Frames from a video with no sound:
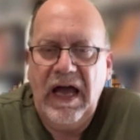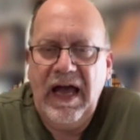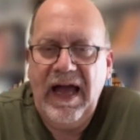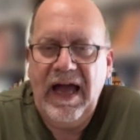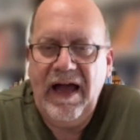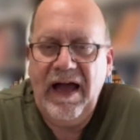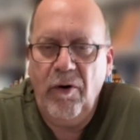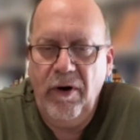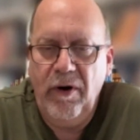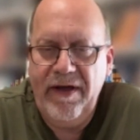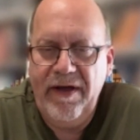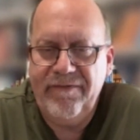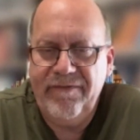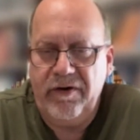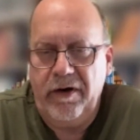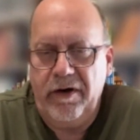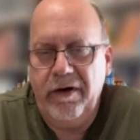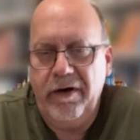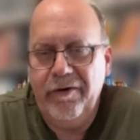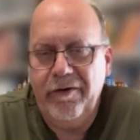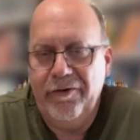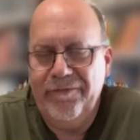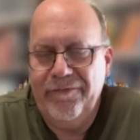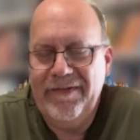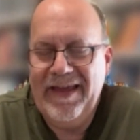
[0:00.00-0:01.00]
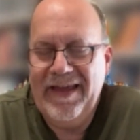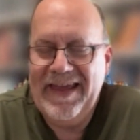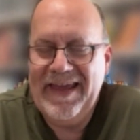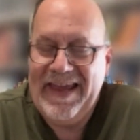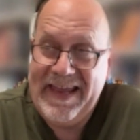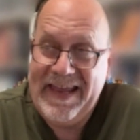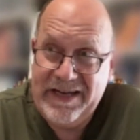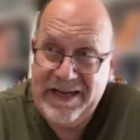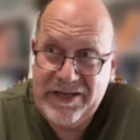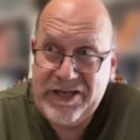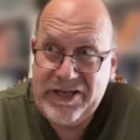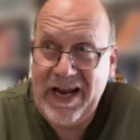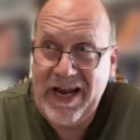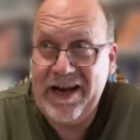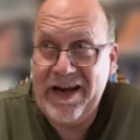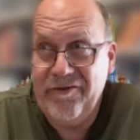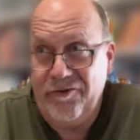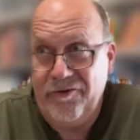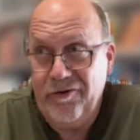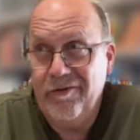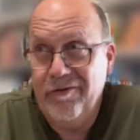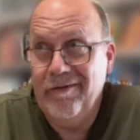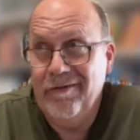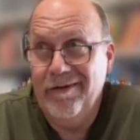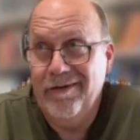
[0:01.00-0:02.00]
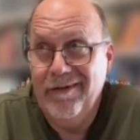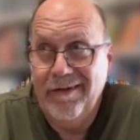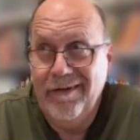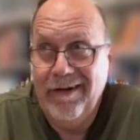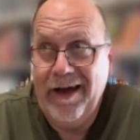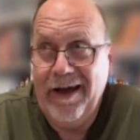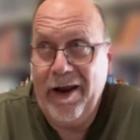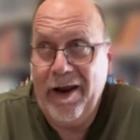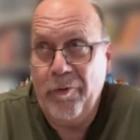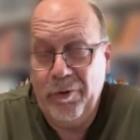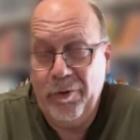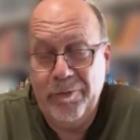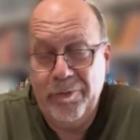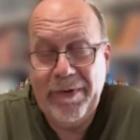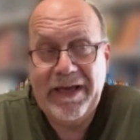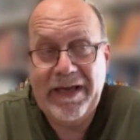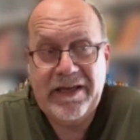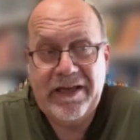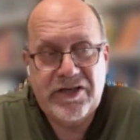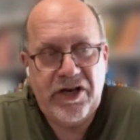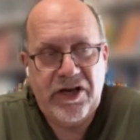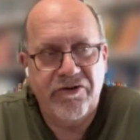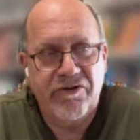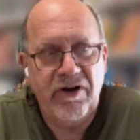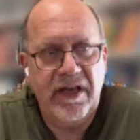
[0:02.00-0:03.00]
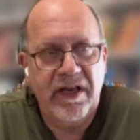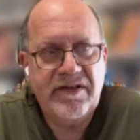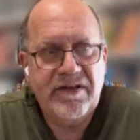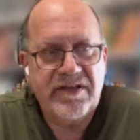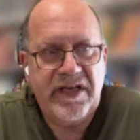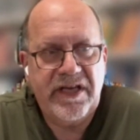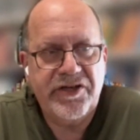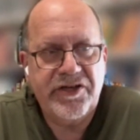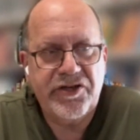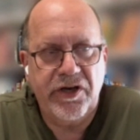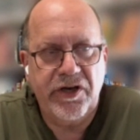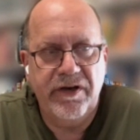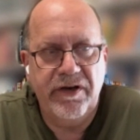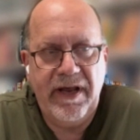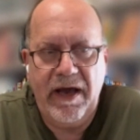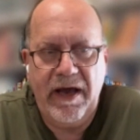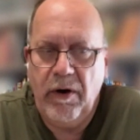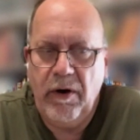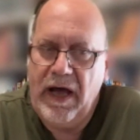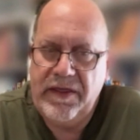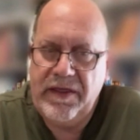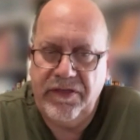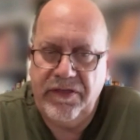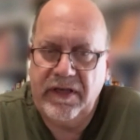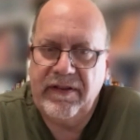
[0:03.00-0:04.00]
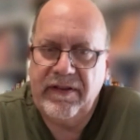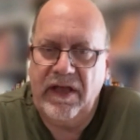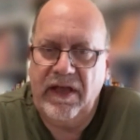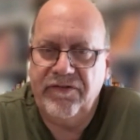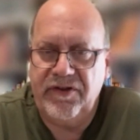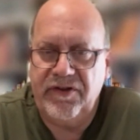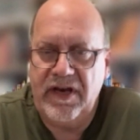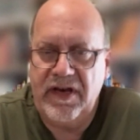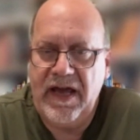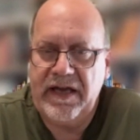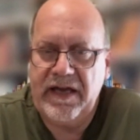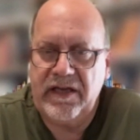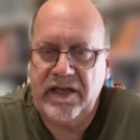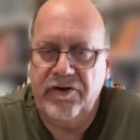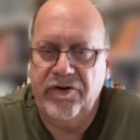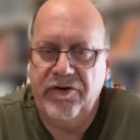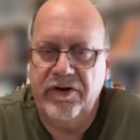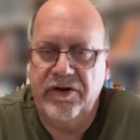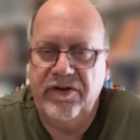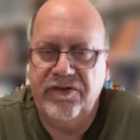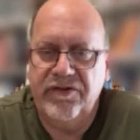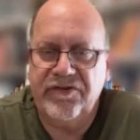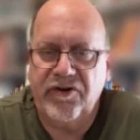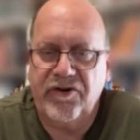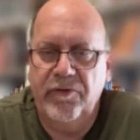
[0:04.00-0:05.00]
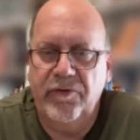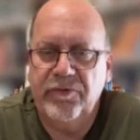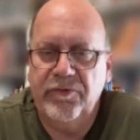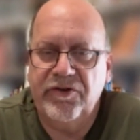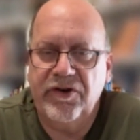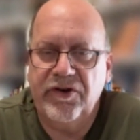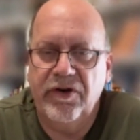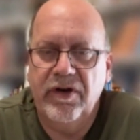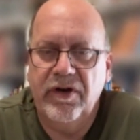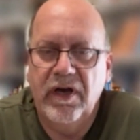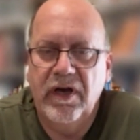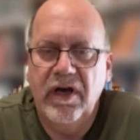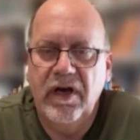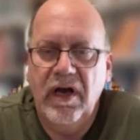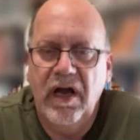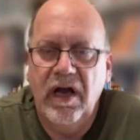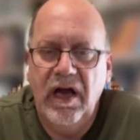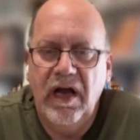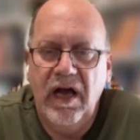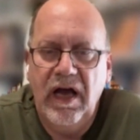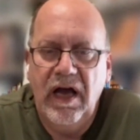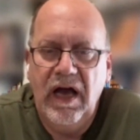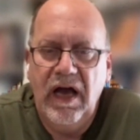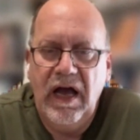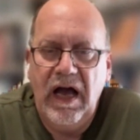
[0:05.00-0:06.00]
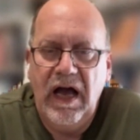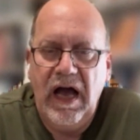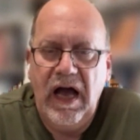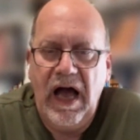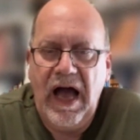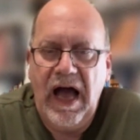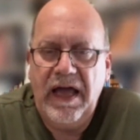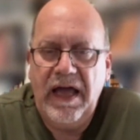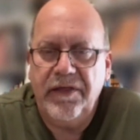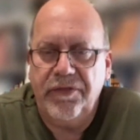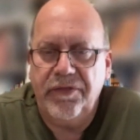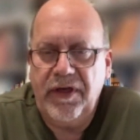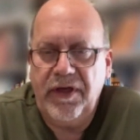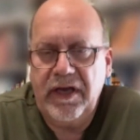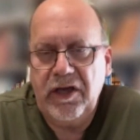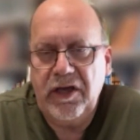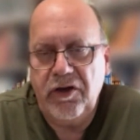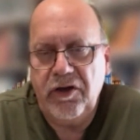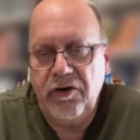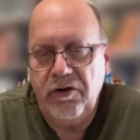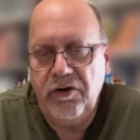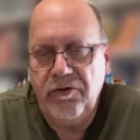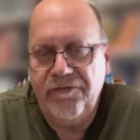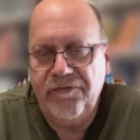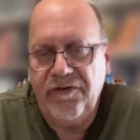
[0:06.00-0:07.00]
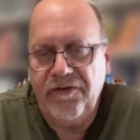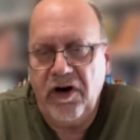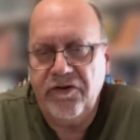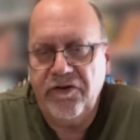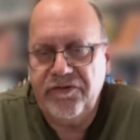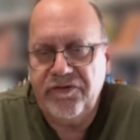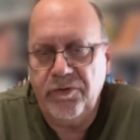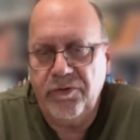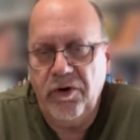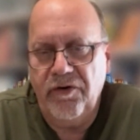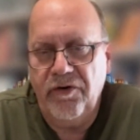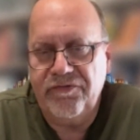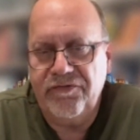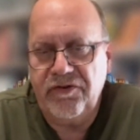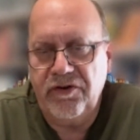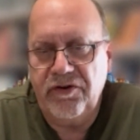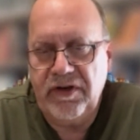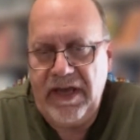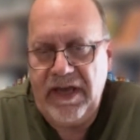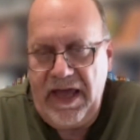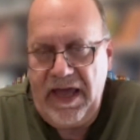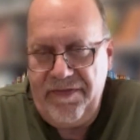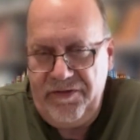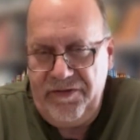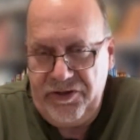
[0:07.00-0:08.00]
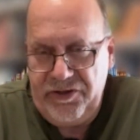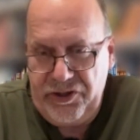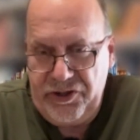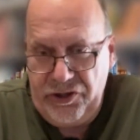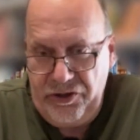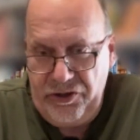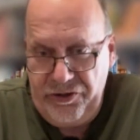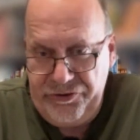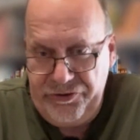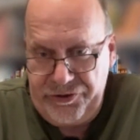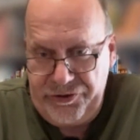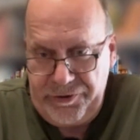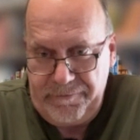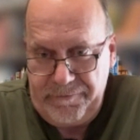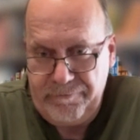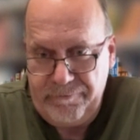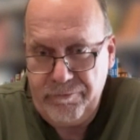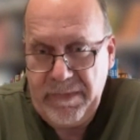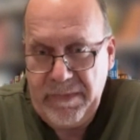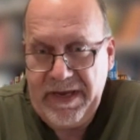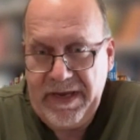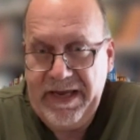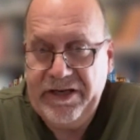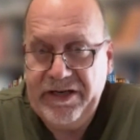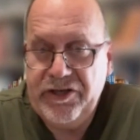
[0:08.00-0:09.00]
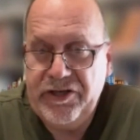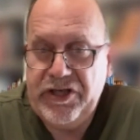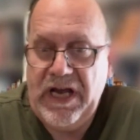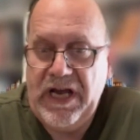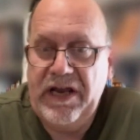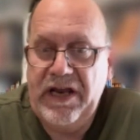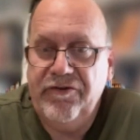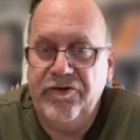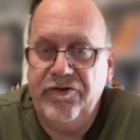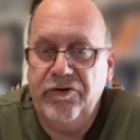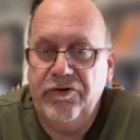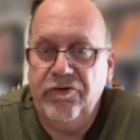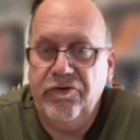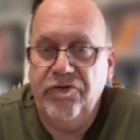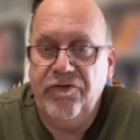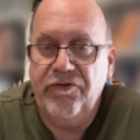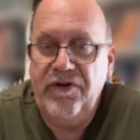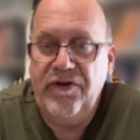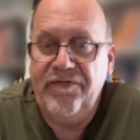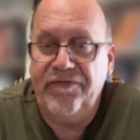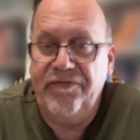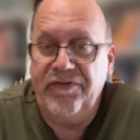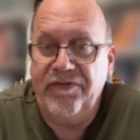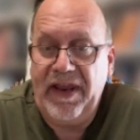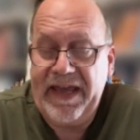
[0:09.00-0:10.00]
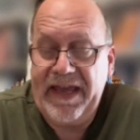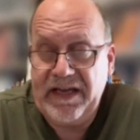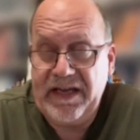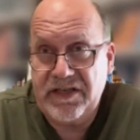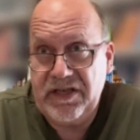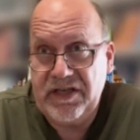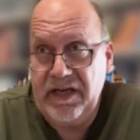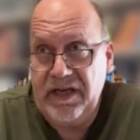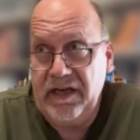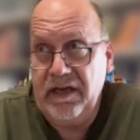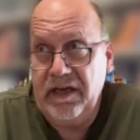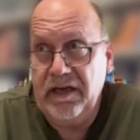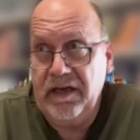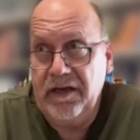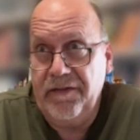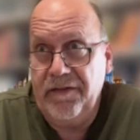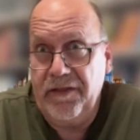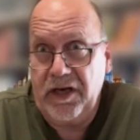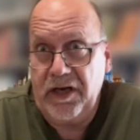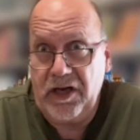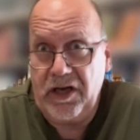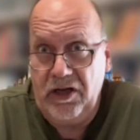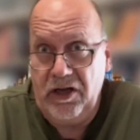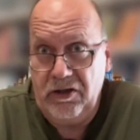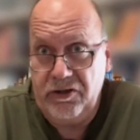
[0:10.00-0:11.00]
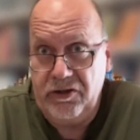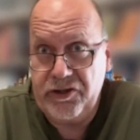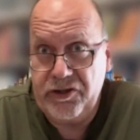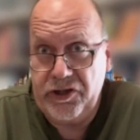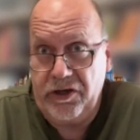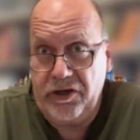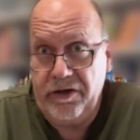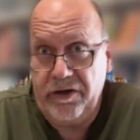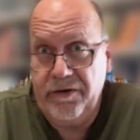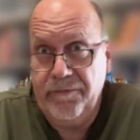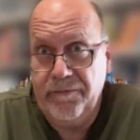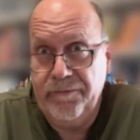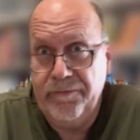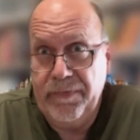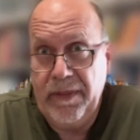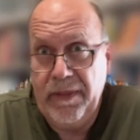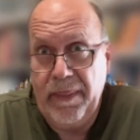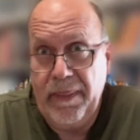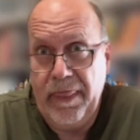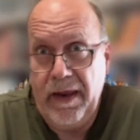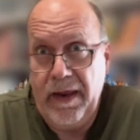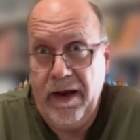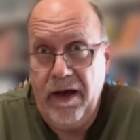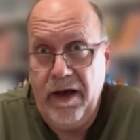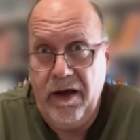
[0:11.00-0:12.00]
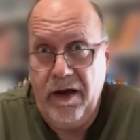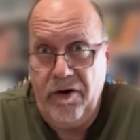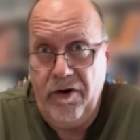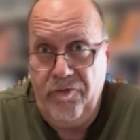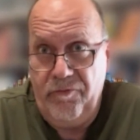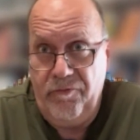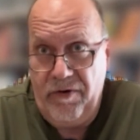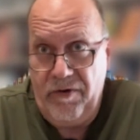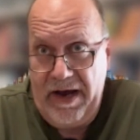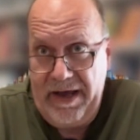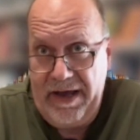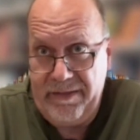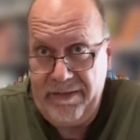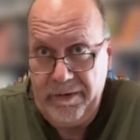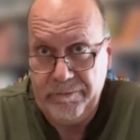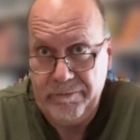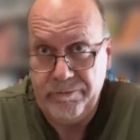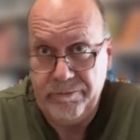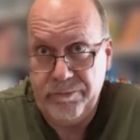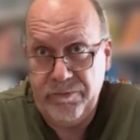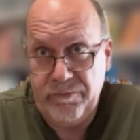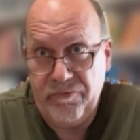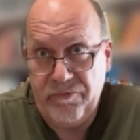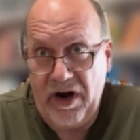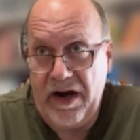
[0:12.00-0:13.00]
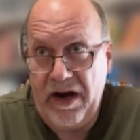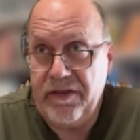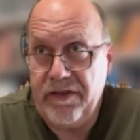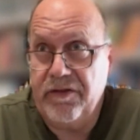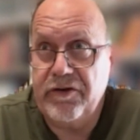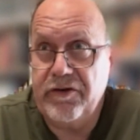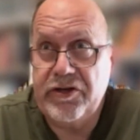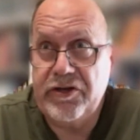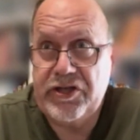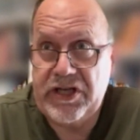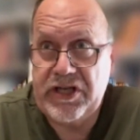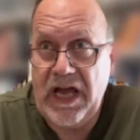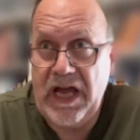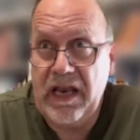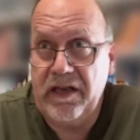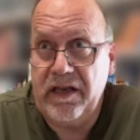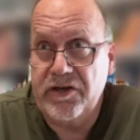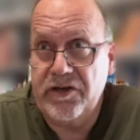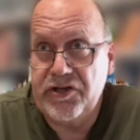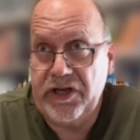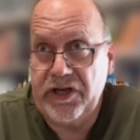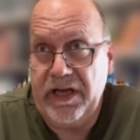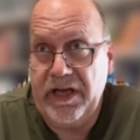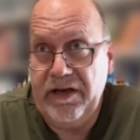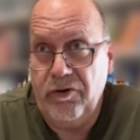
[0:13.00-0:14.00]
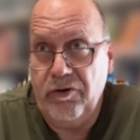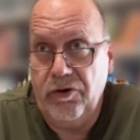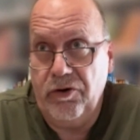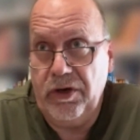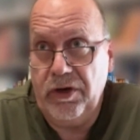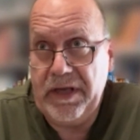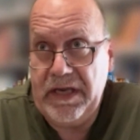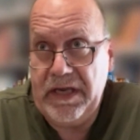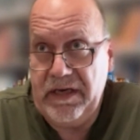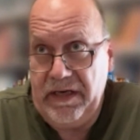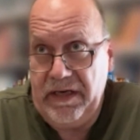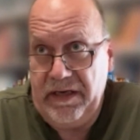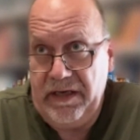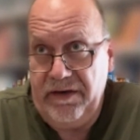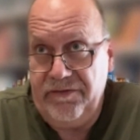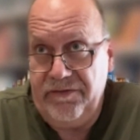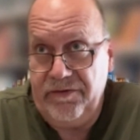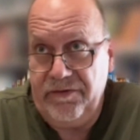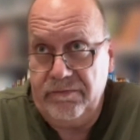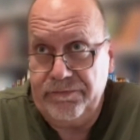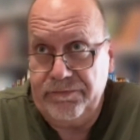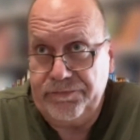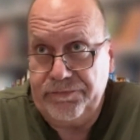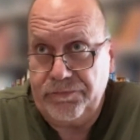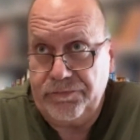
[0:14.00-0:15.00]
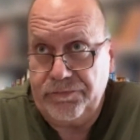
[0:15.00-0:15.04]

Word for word: However, in general, and I will make a generalization now, I think that's an accurate description I think you far too often get the church in general reflecting the culture rather, rather than challenging it or leading it.